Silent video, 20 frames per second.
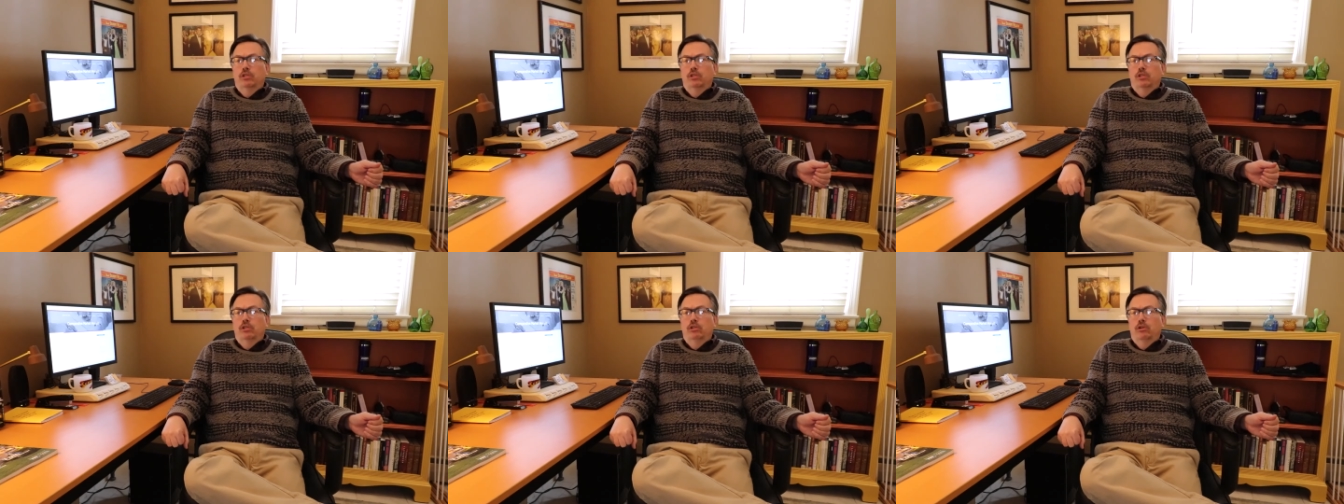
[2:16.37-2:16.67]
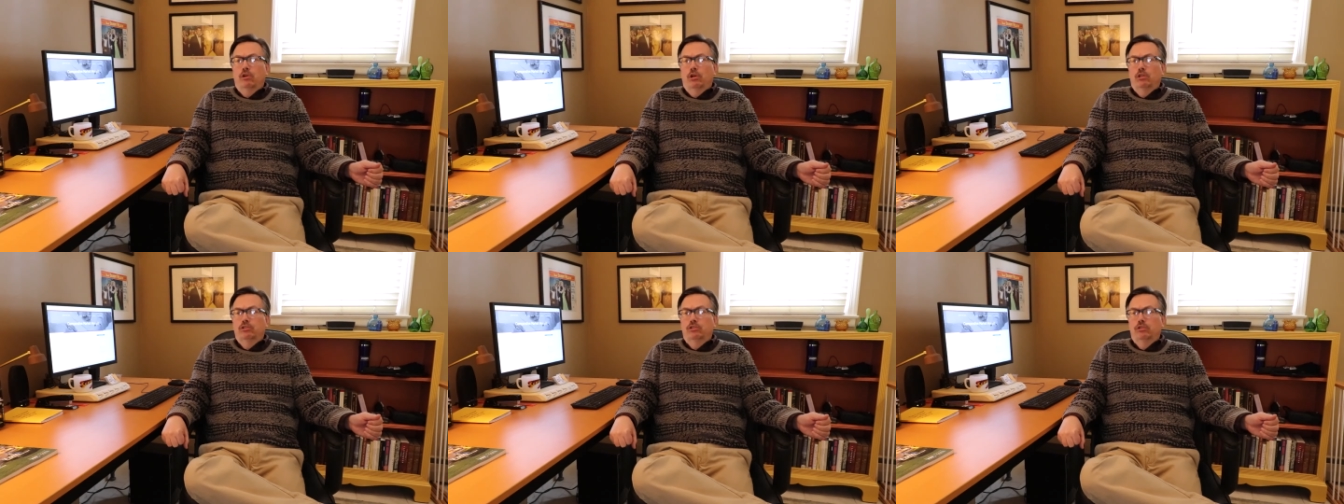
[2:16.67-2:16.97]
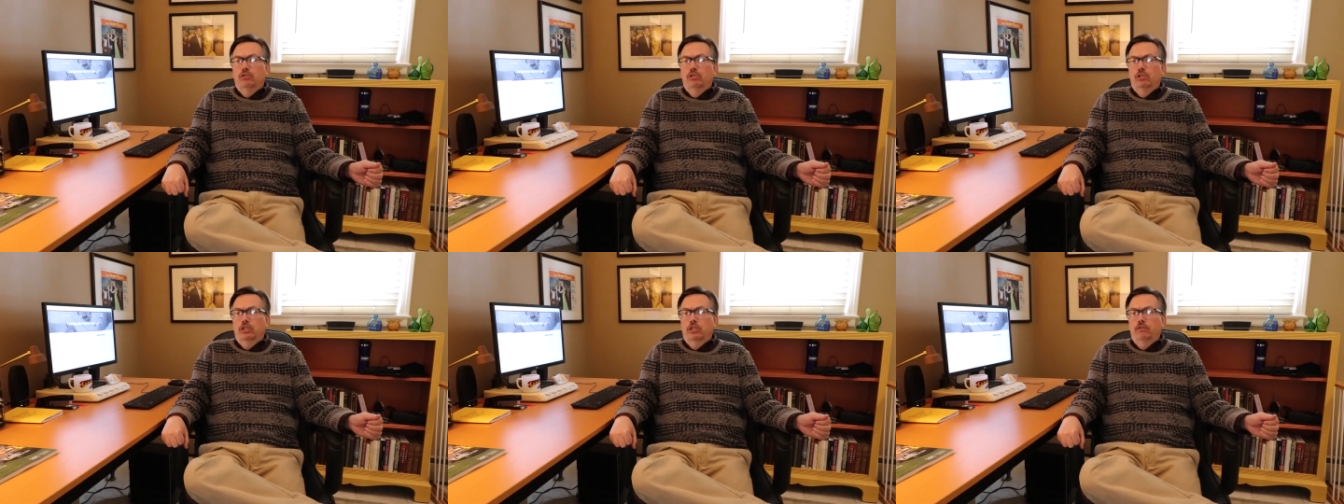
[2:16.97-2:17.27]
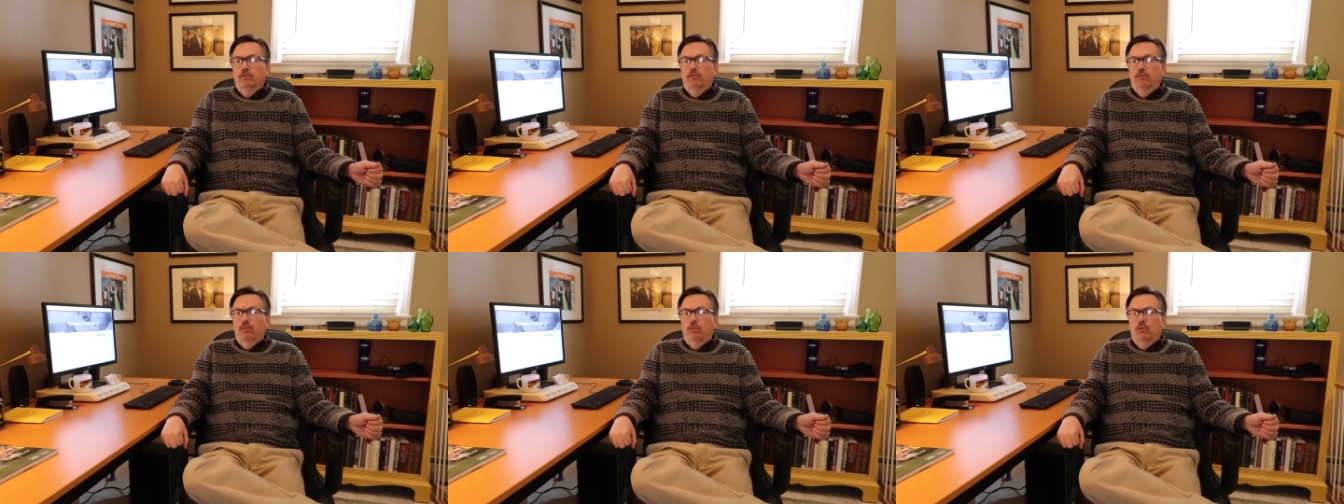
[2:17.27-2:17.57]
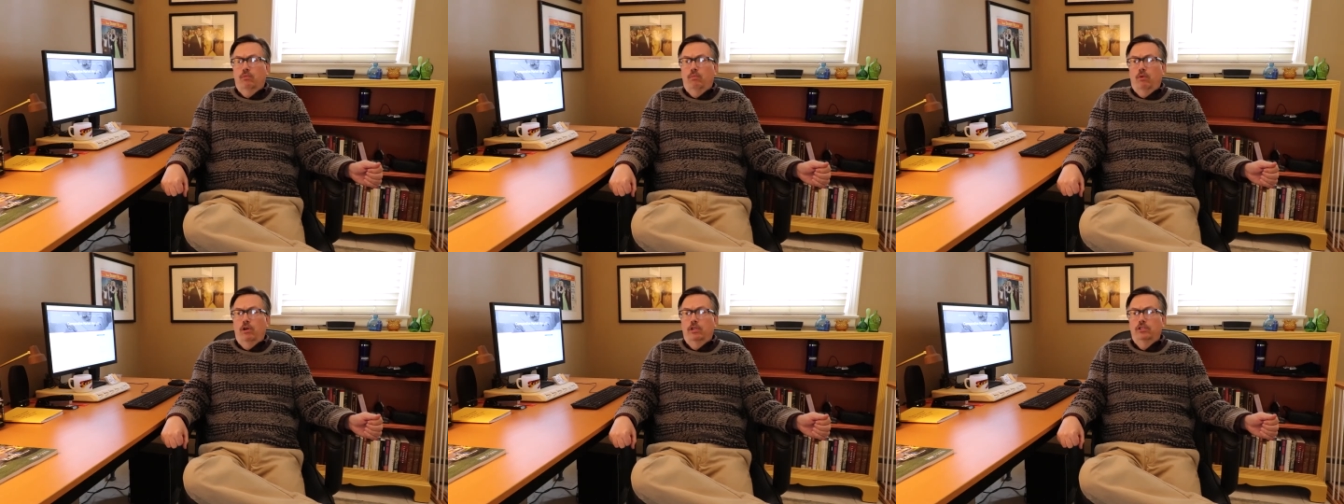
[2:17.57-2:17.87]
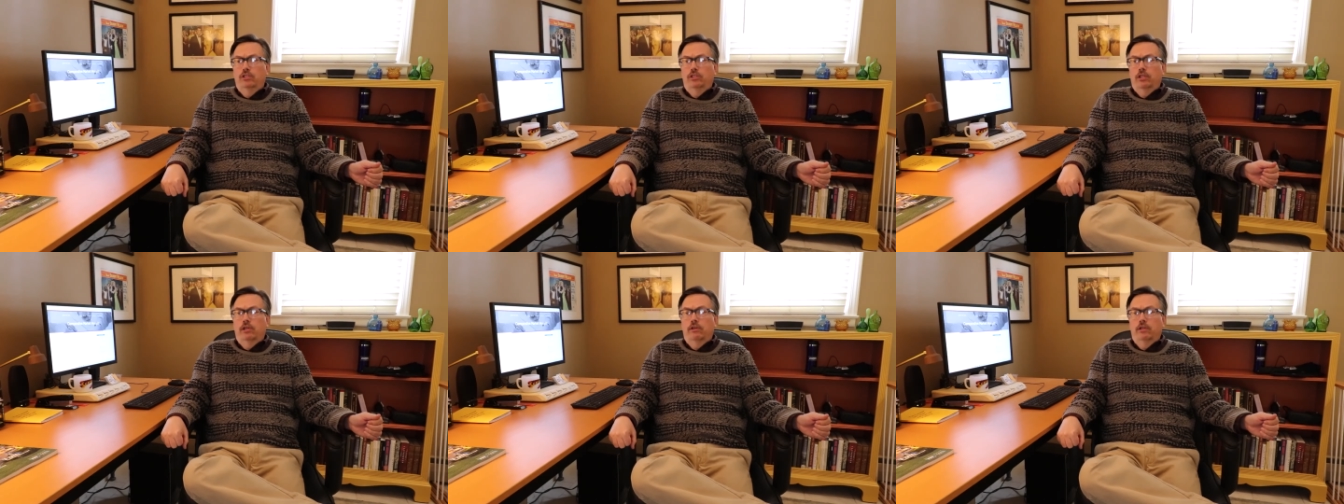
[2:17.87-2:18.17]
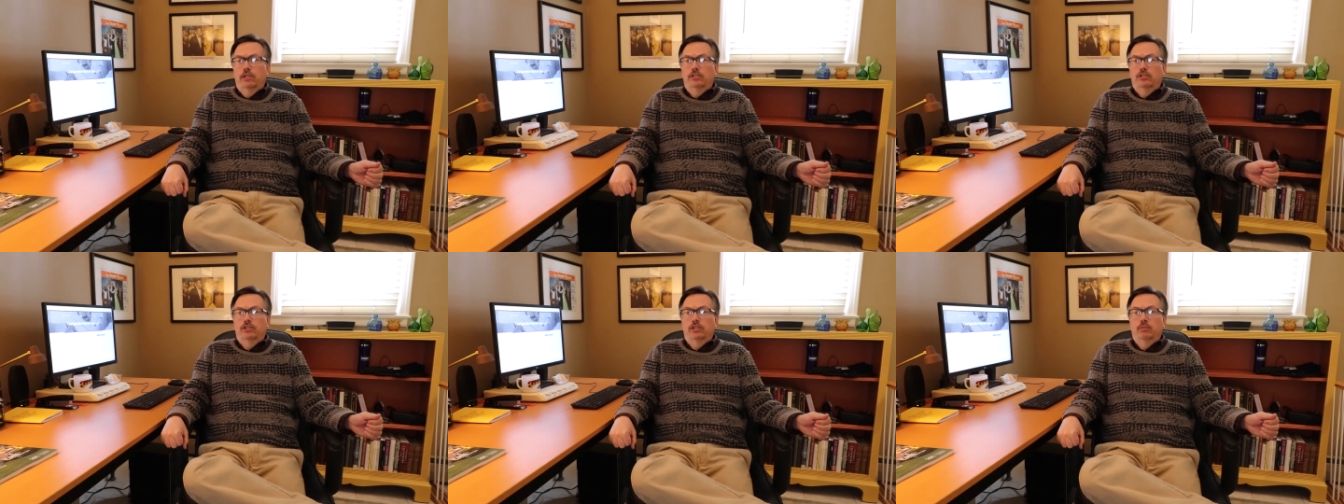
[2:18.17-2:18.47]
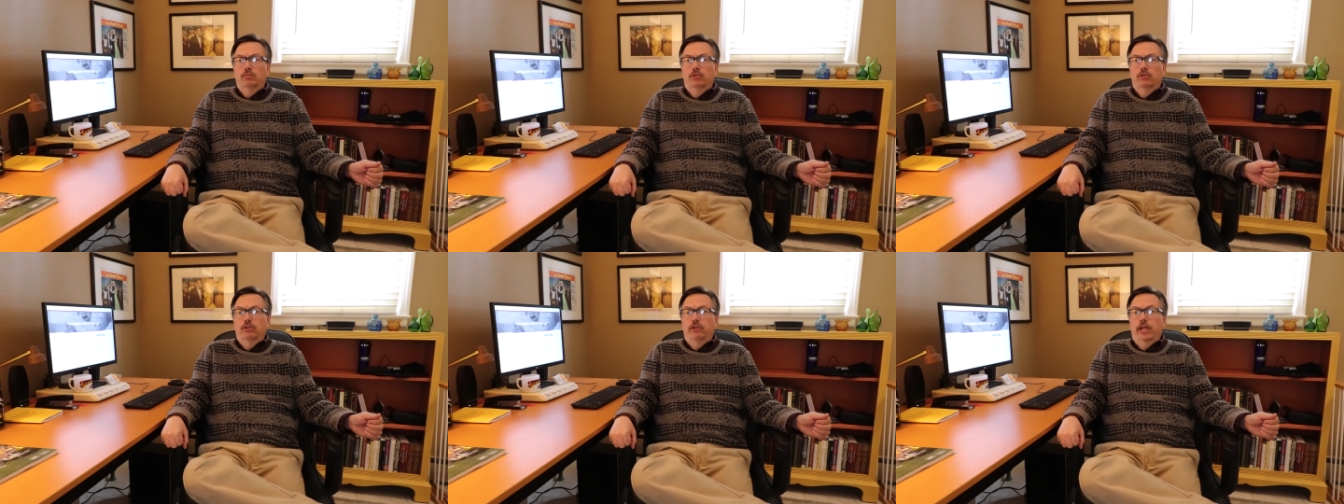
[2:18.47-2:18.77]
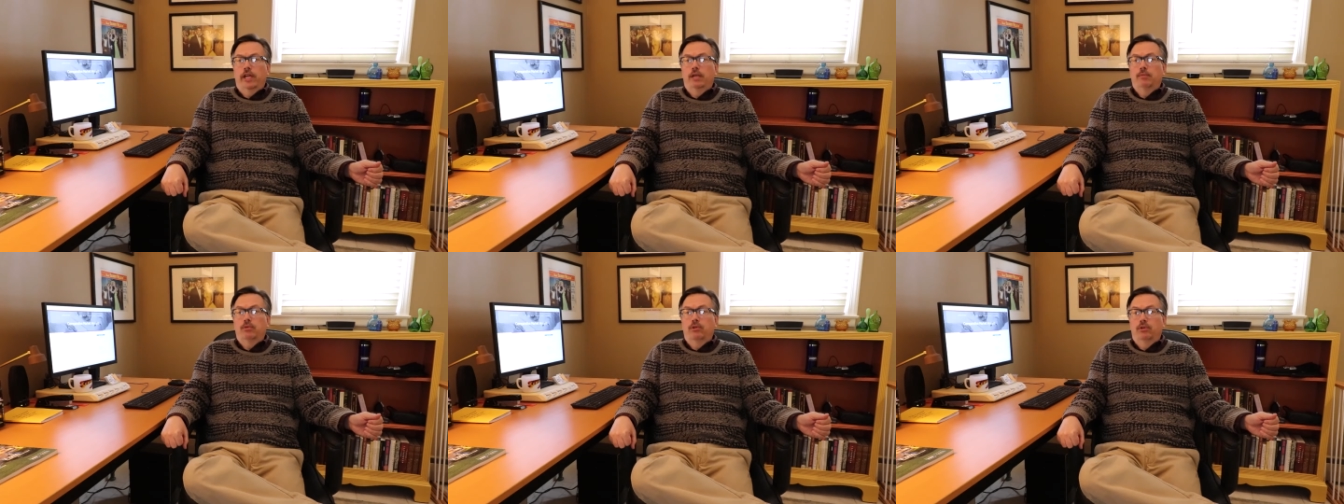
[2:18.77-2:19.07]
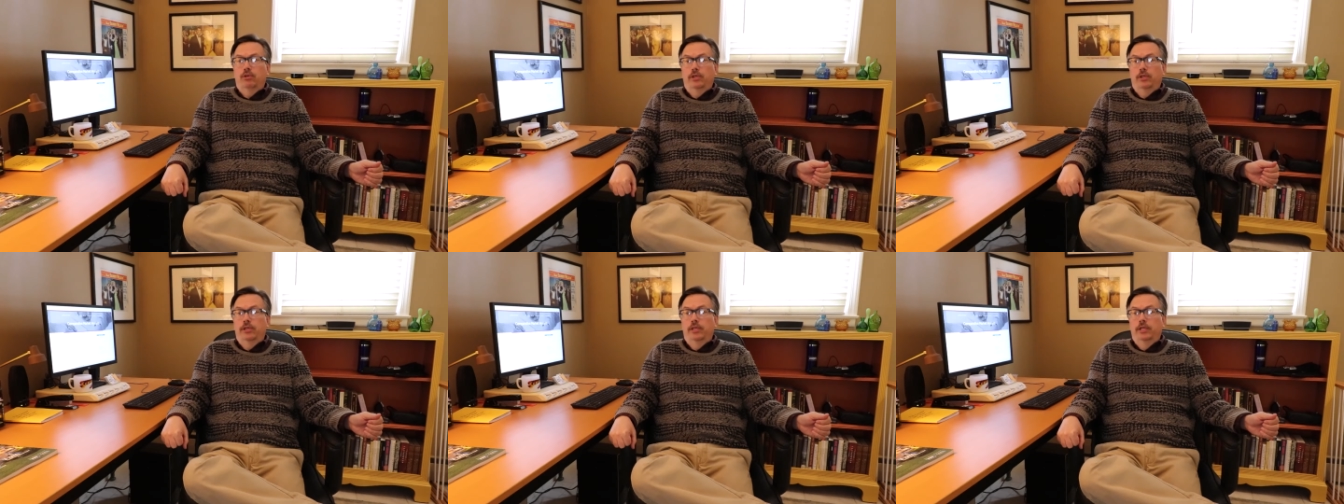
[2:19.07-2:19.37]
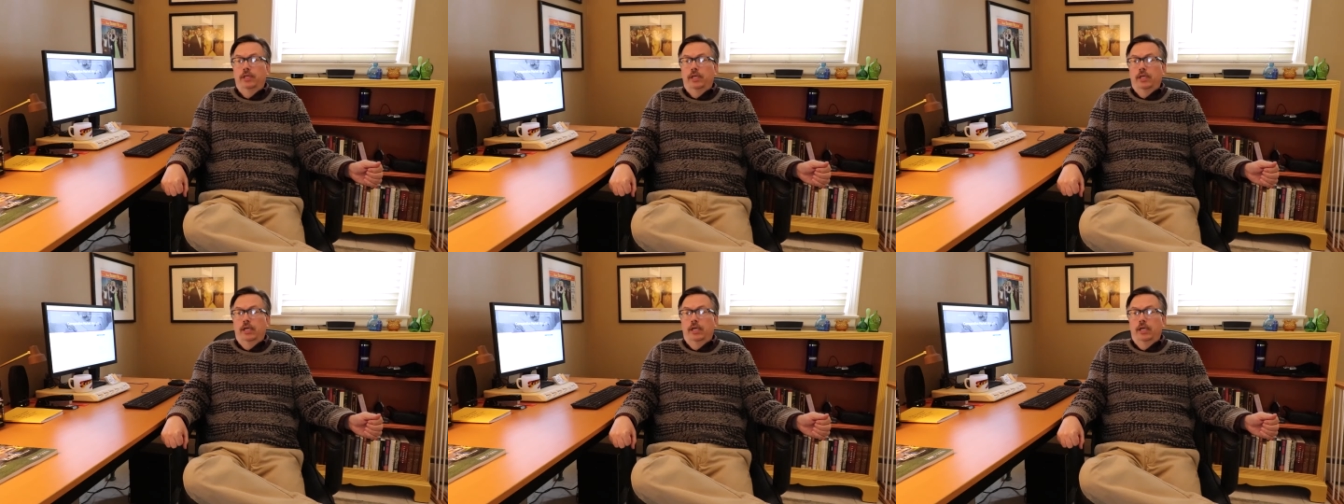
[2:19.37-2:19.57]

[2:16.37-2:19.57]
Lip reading: You're also looking for ones that are in a similar neighborhood.